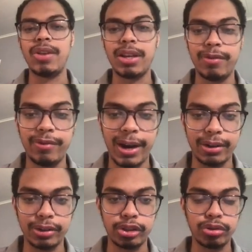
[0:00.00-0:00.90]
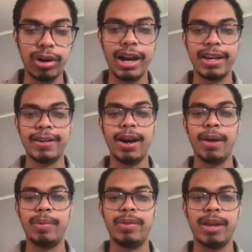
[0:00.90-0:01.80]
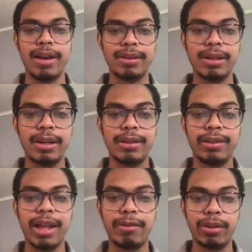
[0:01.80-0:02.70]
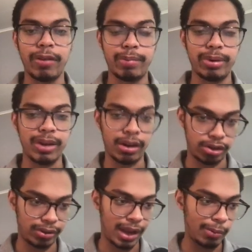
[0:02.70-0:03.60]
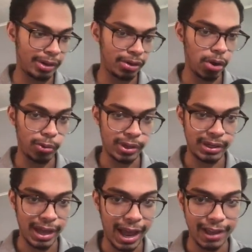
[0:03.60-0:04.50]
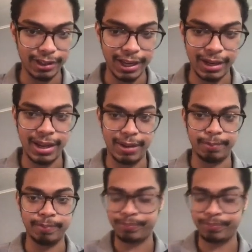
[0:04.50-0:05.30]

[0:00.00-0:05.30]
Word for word: Cup Finals to try and up that level of production that we know he has in him.